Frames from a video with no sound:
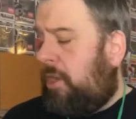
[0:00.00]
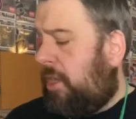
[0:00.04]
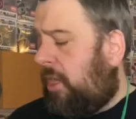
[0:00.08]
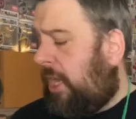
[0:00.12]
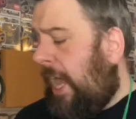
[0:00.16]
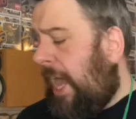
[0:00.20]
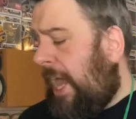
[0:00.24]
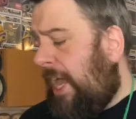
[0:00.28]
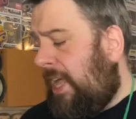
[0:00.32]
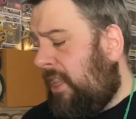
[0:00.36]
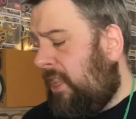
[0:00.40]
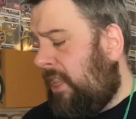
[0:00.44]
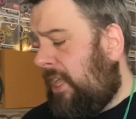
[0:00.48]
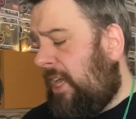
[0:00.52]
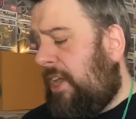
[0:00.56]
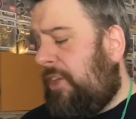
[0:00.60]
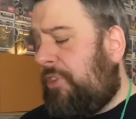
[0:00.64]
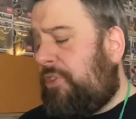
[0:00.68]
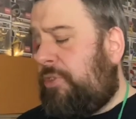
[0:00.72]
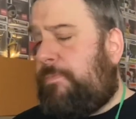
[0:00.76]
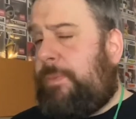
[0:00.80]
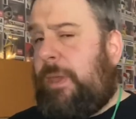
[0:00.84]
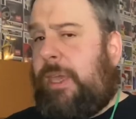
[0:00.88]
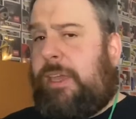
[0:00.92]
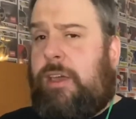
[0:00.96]
to get
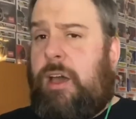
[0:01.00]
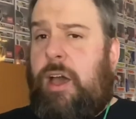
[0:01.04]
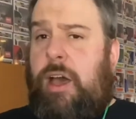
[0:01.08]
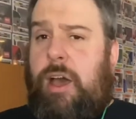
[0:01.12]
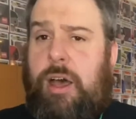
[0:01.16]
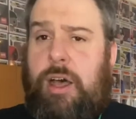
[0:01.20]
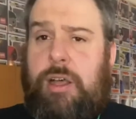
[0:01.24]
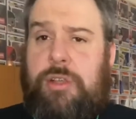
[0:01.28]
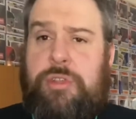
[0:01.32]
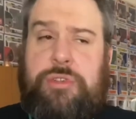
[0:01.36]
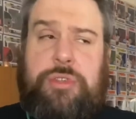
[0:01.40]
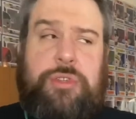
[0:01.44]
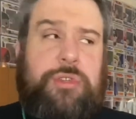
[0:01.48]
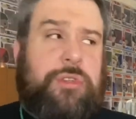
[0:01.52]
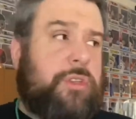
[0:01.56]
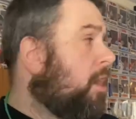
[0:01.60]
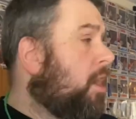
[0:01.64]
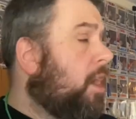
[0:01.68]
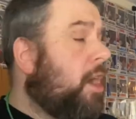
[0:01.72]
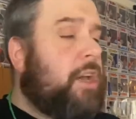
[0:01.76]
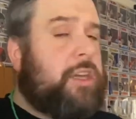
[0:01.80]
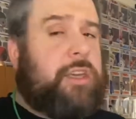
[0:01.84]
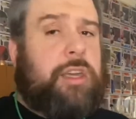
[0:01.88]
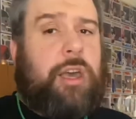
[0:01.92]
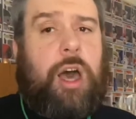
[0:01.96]
this because
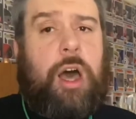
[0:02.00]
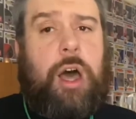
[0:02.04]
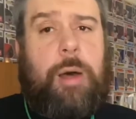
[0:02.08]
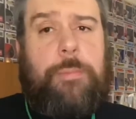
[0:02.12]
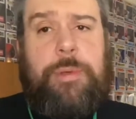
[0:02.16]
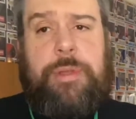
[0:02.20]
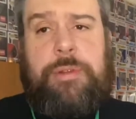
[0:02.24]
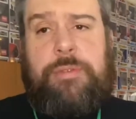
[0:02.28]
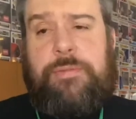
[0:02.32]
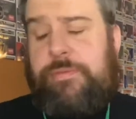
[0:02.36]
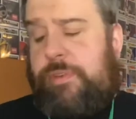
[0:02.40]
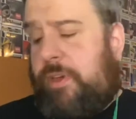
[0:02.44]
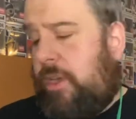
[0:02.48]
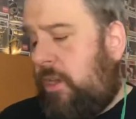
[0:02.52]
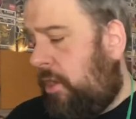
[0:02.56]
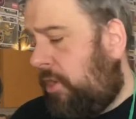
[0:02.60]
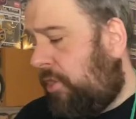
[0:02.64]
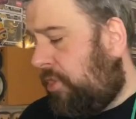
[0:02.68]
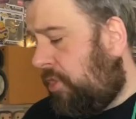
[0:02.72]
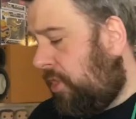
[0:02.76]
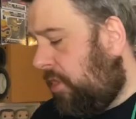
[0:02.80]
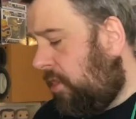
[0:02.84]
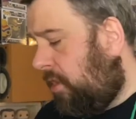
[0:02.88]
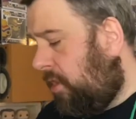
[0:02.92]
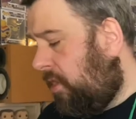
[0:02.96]
a common
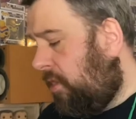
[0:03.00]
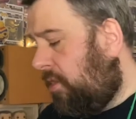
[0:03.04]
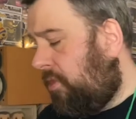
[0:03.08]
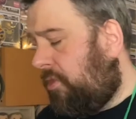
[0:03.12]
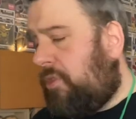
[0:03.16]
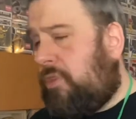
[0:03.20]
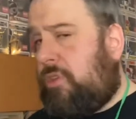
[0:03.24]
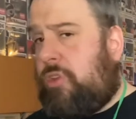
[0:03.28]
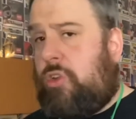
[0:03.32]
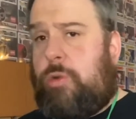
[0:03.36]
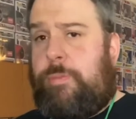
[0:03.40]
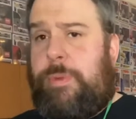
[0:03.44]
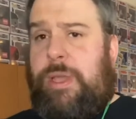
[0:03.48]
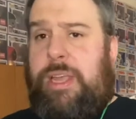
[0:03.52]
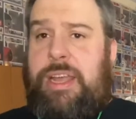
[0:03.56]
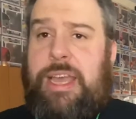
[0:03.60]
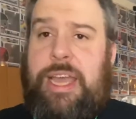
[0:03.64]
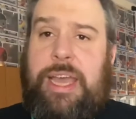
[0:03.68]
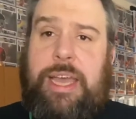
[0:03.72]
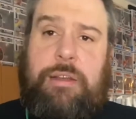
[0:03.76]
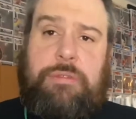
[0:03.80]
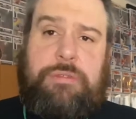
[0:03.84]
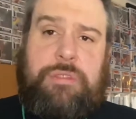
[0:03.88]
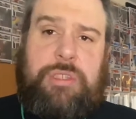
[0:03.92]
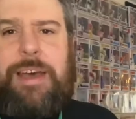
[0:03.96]
version that's coming
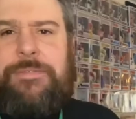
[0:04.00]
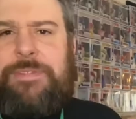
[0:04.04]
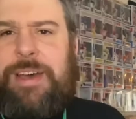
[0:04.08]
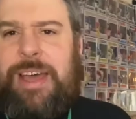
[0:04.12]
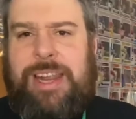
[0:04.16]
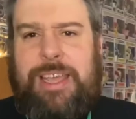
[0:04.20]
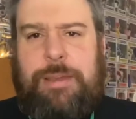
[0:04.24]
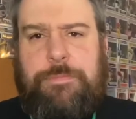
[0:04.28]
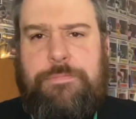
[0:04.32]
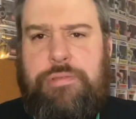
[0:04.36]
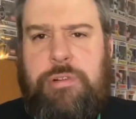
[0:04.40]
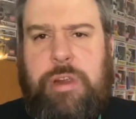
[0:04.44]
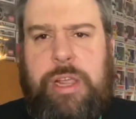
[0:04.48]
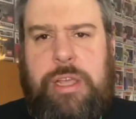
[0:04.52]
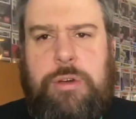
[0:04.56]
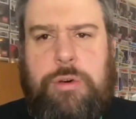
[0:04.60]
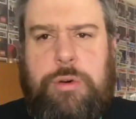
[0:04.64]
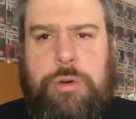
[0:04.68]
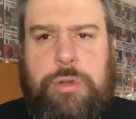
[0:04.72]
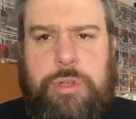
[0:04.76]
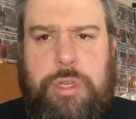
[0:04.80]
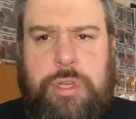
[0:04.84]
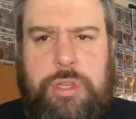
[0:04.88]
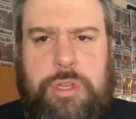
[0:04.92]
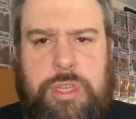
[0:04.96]
out, I've had it
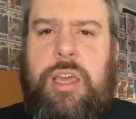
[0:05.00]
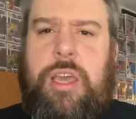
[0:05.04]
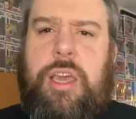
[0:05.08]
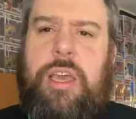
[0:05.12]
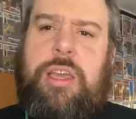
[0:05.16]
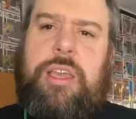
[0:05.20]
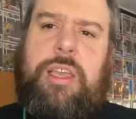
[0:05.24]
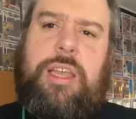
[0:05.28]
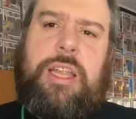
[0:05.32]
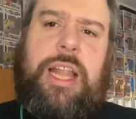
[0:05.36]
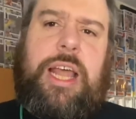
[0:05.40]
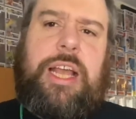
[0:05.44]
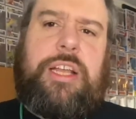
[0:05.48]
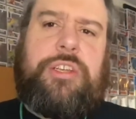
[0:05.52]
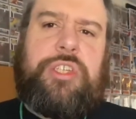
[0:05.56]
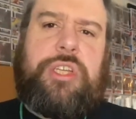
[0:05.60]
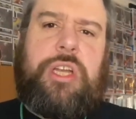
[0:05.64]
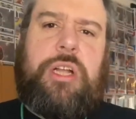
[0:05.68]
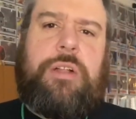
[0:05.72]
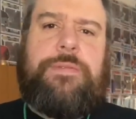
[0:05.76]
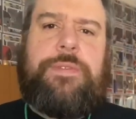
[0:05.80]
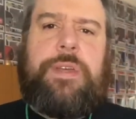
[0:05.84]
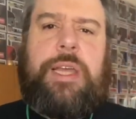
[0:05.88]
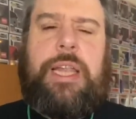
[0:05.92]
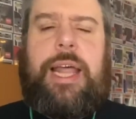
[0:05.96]
pre-ordered at Glass
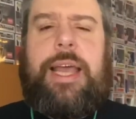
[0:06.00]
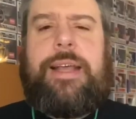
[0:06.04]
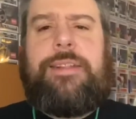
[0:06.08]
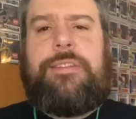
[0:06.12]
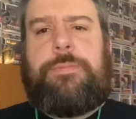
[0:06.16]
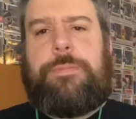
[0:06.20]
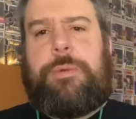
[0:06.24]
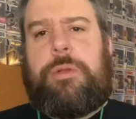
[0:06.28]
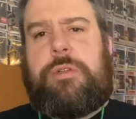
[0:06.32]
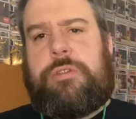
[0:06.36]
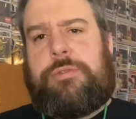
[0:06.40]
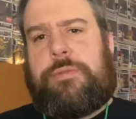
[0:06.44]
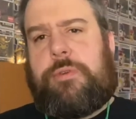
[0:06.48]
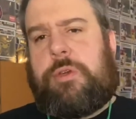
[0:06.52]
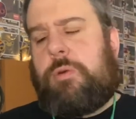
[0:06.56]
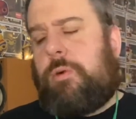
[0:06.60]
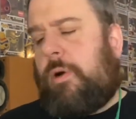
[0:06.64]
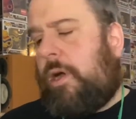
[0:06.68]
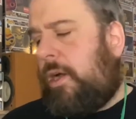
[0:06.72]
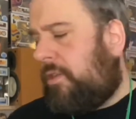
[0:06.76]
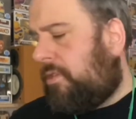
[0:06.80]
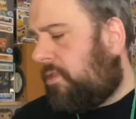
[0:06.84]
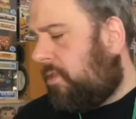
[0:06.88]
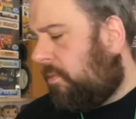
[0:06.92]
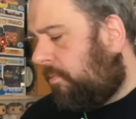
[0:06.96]
Shelf Collectibles for
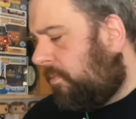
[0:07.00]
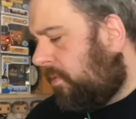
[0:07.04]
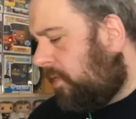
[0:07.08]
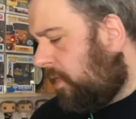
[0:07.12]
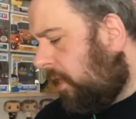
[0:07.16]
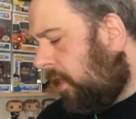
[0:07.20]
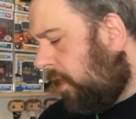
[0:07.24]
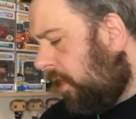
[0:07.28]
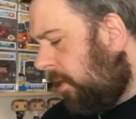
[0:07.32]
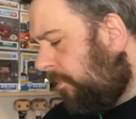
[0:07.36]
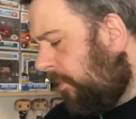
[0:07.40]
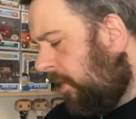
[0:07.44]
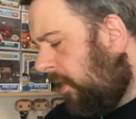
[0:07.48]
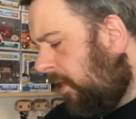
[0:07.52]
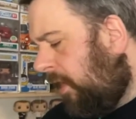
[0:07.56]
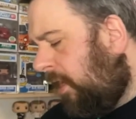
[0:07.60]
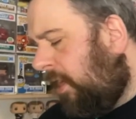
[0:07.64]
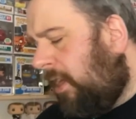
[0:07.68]
quite some time.